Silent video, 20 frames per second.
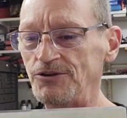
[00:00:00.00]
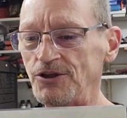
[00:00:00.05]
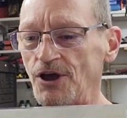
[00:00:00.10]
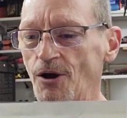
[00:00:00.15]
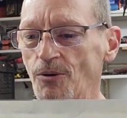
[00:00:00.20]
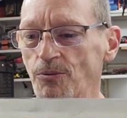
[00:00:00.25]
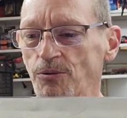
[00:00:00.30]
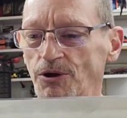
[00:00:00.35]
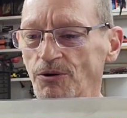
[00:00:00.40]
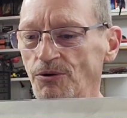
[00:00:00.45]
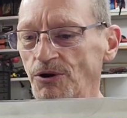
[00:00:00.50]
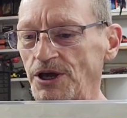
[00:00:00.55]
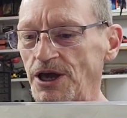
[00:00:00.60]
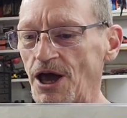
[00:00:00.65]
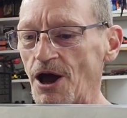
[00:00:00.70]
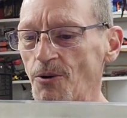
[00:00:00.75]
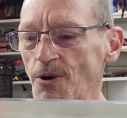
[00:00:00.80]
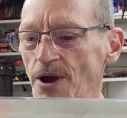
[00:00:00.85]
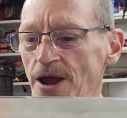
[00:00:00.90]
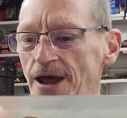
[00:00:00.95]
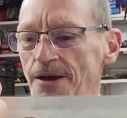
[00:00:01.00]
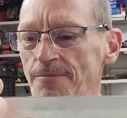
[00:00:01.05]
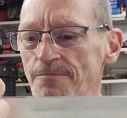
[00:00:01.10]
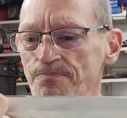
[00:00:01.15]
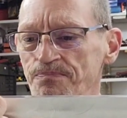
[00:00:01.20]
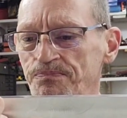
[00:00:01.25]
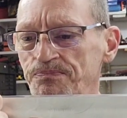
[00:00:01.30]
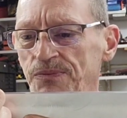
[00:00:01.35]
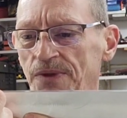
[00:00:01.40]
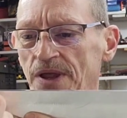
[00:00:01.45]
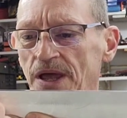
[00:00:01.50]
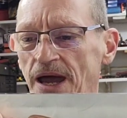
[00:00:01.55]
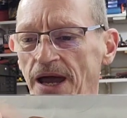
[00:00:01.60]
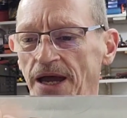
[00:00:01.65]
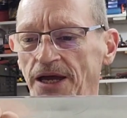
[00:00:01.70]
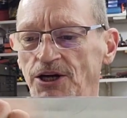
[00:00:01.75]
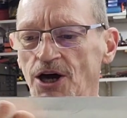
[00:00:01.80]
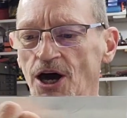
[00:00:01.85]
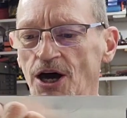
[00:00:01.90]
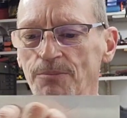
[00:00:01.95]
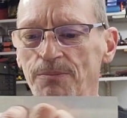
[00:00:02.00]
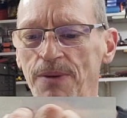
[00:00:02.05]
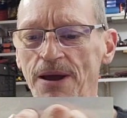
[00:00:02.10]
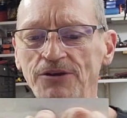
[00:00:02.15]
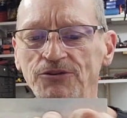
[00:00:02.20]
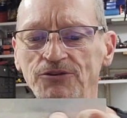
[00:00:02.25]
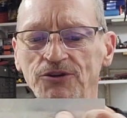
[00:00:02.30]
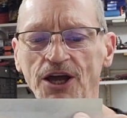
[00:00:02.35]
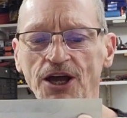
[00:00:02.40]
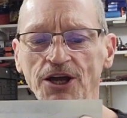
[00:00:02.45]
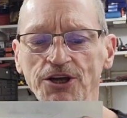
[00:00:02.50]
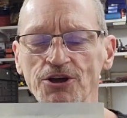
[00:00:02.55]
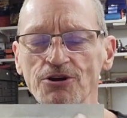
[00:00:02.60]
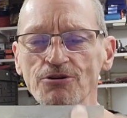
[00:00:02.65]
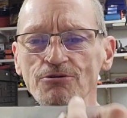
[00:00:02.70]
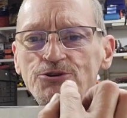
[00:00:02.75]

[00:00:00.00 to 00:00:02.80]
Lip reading: So we're going to go in and cut basically a